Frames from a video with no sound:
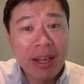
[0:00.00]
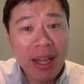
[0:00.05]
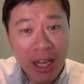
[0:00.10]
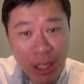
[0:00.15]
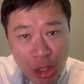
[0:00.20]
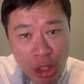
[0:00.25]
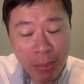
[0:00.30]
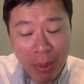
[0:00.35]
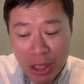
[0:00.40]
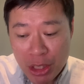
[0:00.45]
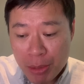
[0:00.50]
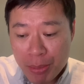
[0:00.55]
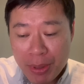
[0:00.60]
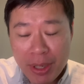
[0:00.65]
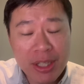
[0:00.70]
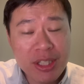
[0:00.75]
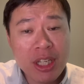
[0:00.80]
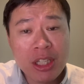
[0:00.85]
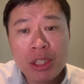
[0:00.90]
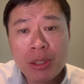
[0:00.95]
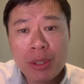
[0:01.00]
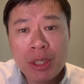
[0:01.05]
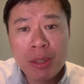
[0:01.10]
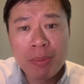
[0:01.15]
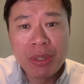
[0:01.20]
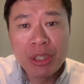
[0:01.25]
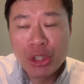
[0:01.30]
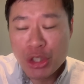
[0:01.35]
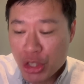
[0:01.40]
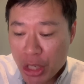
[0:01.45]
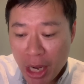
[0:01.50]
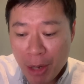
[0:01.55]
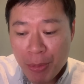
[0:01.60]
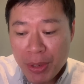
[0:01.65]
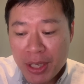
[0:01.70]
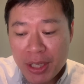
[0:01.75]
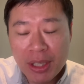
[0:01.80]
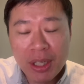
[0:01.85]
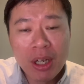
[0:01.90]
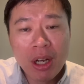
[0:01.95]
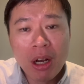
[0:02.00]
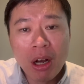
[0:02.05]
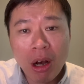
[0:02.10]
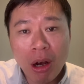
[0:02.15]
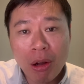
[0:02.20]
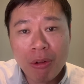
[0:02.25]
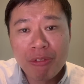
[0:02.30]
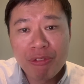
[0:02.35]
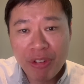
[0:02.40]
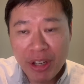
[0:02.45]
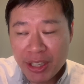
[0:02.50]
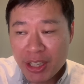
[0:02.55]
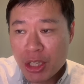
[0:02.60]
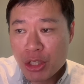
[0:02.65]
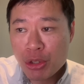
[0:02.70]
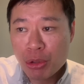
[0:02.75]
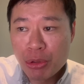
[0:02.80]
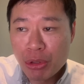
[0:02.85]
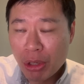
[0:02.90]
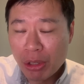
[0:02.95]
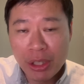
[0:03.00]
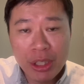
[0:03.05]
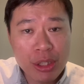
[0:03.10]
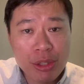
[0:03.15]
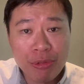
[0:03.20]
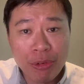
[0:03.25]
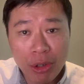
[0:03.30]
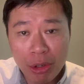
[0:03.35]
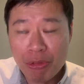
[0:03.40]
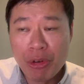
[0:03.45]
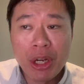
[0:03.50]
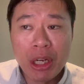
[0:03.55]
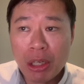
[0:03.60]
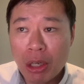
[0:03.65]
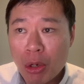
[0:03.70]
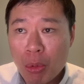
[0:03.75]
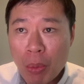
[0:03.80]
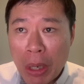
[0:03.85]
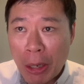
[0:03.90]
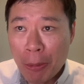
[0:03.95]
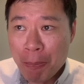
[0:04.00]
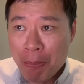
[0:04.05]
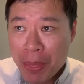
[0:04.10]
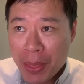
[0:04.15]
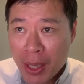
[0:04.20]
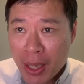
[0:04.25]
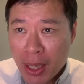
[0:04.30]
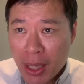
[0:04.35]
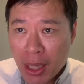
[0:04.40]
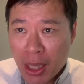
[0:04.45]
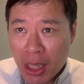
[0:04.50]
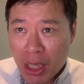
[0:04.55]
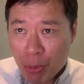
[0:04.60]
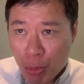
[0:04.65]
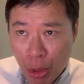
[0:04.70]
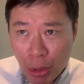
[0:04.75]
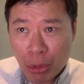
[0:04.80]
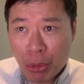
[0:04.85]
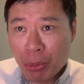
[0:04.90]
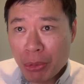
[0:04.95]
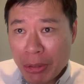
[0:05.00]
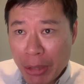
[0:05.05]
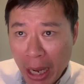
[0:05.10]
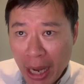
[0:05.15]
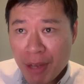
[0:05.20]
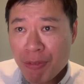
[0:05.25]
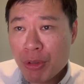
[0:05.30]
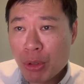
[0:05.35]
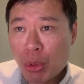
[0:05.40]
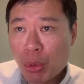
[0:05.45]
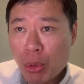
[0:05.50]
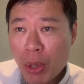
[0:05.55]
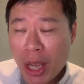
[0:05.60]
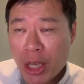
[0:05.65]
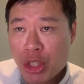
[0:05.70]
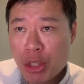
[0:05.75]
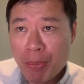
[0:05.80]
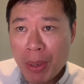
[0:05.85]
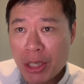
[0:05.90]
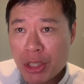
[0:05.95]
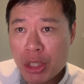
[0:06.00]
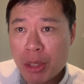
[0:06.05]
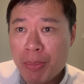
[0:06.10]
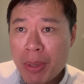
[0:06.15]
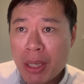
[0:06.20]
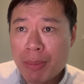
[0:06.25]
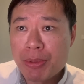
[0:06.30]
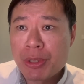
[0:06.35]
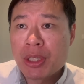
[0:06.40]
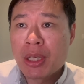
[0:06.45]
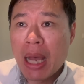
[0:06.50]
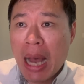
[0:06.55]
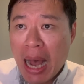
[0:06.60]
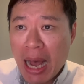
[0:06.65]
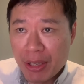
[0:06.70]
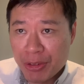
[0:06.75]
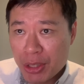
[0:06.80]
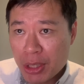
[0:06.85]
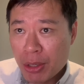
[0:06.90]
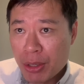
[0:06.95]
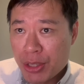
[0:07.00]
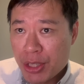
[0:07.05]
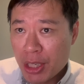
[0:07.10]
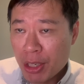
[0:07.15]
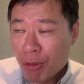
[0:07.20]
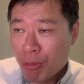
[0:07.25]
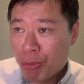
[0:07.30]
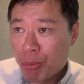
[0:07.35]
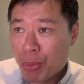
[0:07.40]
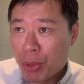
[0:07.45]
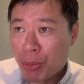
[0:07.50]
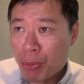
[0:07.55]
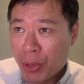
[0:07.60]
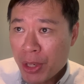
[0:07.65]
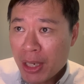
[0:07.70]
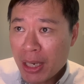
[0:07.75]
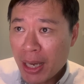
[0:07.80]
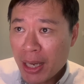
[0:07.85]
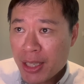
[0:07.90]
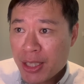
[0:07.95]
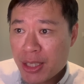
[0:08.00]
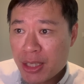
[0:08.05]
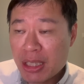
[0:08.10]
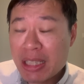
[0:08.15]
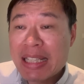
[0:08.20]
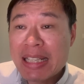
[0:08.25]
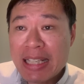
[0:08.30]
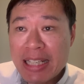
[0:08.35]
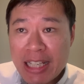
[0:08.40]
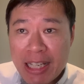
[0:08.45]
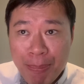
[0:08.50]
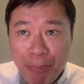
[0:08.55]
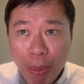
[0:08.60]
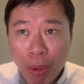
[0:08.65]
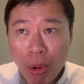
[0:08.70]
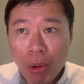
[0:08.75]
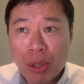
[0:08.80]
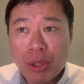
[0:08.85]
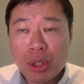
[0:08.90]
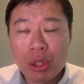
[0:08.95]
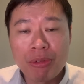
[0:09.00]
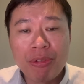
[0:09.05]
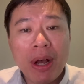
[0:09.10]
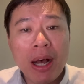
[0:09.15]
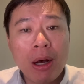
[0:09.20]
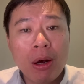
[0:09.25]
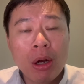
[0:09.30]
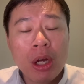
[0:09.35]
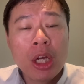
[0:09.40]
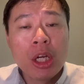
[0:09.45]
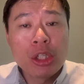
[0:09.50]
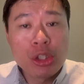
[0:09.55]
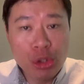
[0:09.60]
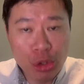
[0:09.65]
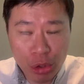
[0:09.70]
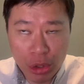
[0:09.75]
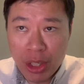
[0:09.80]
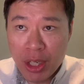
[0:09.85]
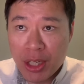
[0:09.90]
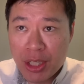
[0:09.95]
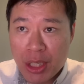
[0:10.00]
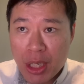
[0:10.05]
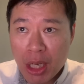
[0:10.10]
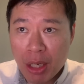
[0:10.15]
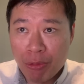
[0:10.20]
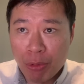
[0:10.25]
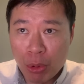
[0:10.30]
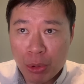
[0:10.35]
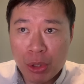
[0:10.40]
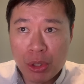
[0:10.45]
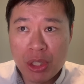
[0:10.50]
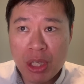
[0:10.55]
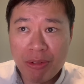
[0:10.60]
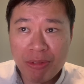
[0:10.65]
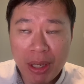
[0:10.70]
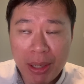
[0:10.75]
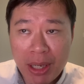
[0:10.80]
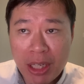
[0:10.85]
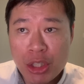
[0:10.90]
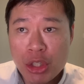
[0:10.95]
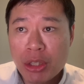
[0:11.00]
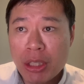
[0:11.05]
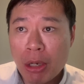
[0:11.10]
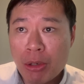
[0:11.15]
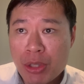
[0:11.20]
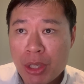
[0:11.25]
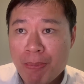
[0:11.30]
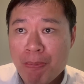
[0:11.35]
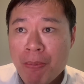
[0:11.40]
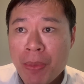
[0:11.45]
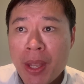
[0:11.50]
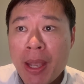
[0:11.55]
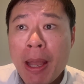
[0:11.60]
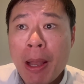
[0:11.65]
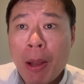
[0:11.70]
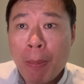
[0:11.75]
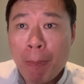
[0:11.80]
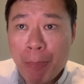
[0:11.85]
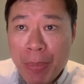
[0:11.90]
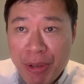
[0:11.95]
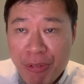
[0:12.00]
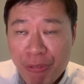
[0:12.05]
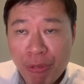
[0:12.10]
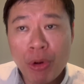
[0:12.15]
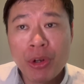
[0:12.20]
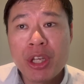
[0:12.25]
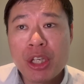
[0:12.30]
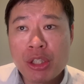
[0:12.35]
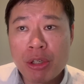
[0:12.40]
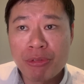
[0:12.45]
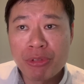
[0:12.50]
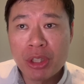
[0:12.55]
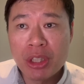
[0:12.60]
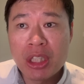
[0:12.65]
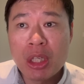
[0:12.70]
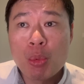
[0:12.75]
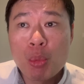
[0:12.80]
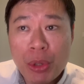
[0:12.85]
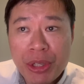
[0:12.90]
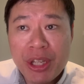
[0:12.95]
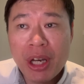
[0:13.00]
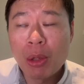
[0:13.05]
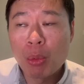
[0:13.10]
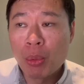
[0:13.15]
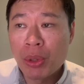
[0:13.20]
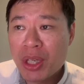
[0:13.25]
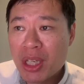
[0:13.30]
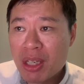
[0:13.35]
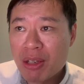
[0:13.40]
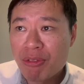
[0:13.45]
SG Budget Babe has actually been sharing on financial knowledge for a very long while. If we were to dive into SG Budget Babe's article itself, we realize the key points of how she herself also saved out 100,000 before the age of 30 without working in